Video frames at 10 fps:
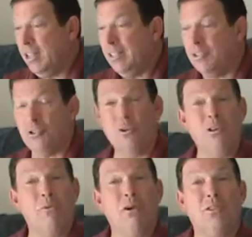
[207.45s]
This
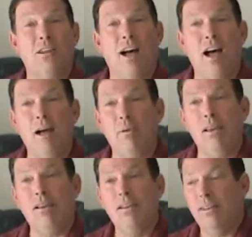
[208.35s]
certainly wasn't a
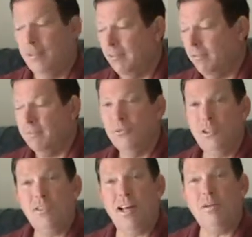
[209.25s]
hobby.
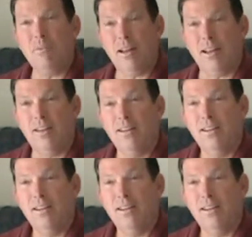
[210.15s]
She's out of money.